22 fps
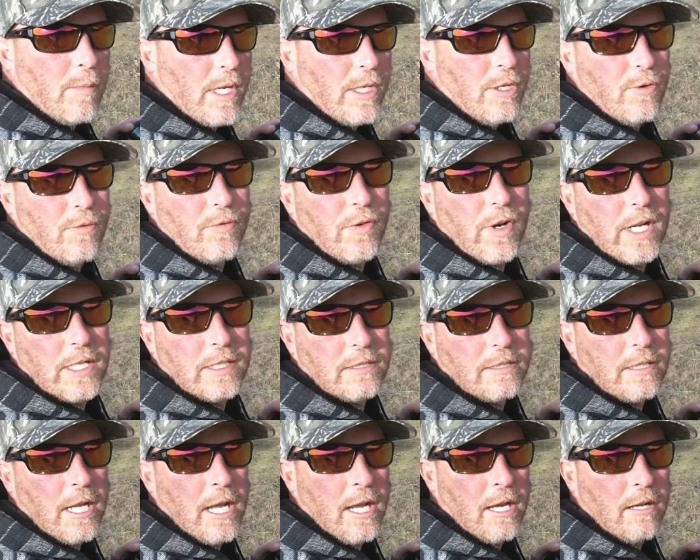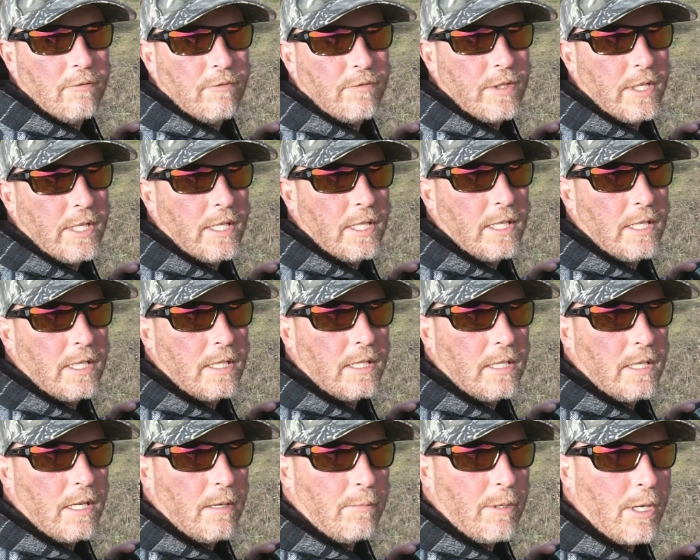my new friends left.
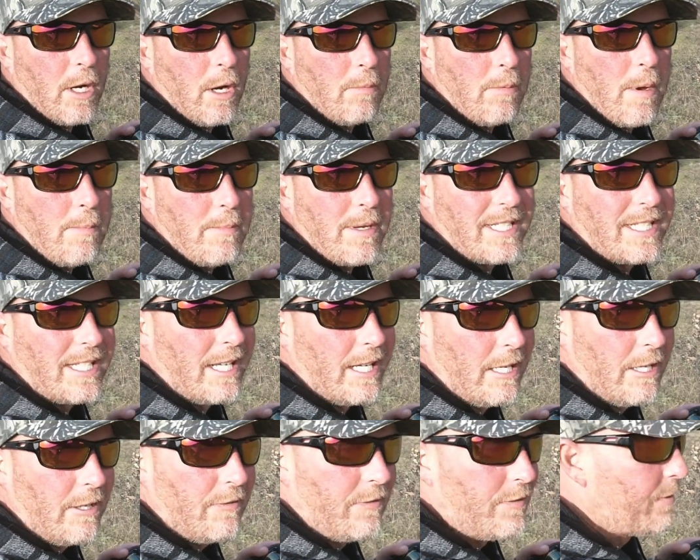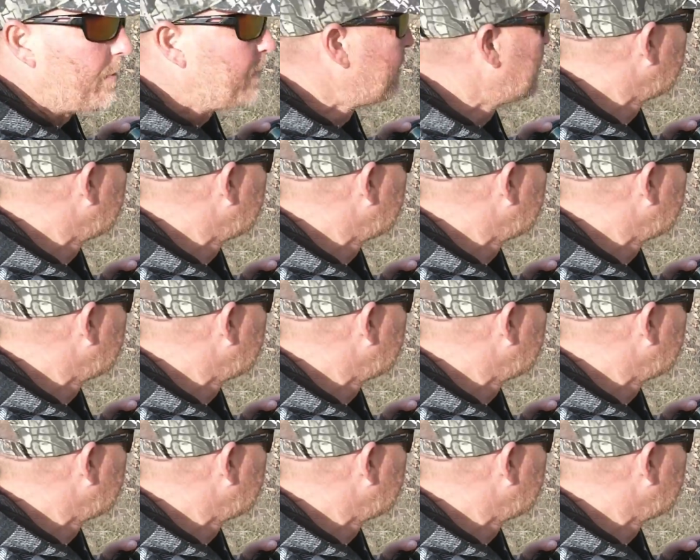I'm here all by myself.